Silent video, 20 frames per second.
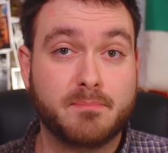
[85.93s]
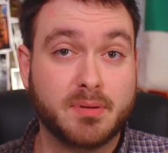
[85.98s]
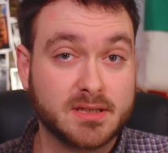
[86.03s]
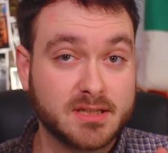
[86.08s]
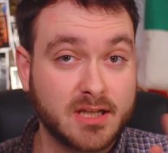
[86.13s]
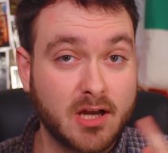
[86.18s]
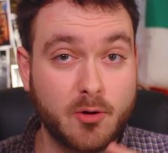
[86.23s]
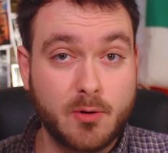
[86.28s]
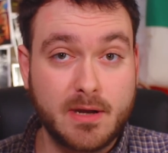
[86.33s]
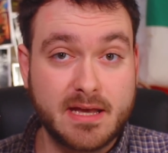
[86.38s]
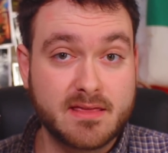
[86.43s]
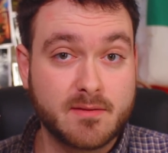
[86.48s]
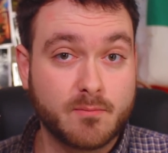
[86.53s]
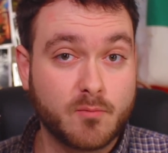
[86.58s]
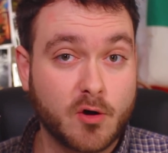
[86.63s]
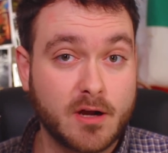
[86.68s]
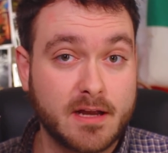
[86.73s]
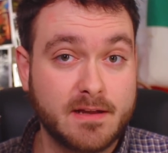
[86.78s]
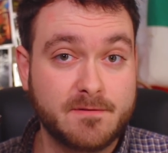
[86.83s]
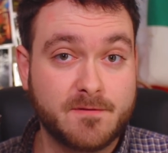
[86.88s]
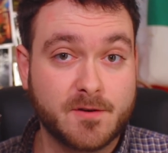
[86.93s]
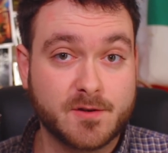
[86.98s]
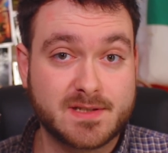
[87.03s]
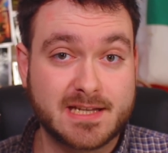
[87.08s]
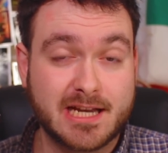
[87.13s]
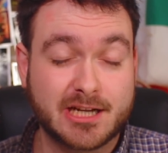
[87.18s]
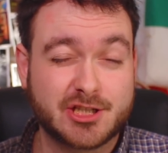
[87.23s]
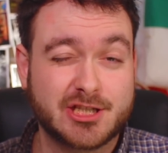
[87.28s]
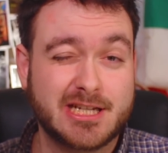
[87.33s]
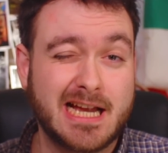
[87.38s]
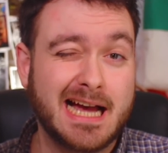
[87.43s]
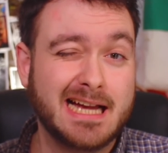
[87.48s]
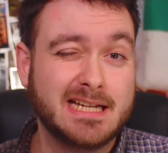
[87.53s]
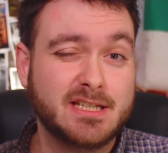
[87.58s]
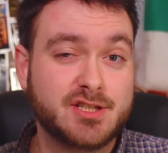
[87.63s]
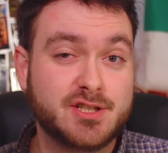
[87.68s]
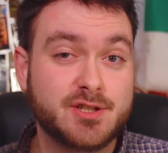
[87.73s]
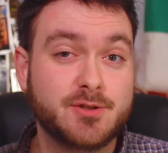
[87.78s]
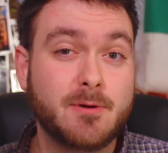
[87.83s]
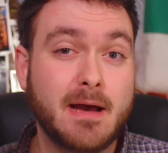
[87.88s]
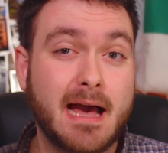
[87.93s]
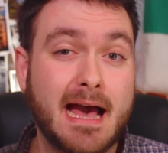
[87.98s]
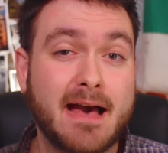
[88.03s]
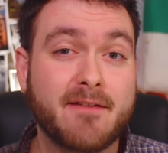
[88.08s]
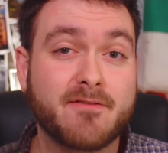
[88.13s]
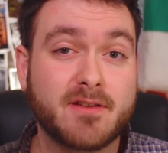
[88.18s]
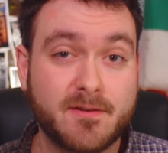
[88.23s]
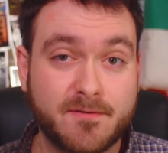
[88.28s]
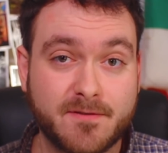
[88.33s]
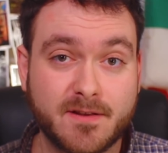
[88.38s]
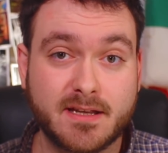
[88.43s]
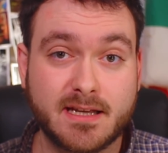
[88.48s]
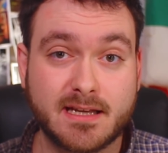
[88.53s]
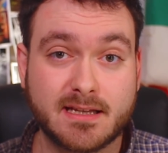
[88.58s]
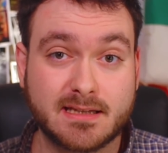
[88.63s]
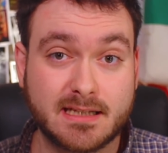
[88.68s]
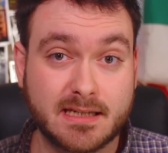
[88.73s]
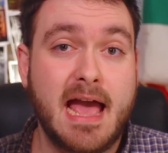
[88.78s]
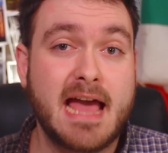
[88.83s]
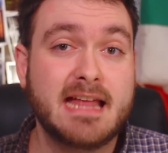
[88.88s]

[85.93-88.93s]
Below in the more info section, I do have an affiliate link.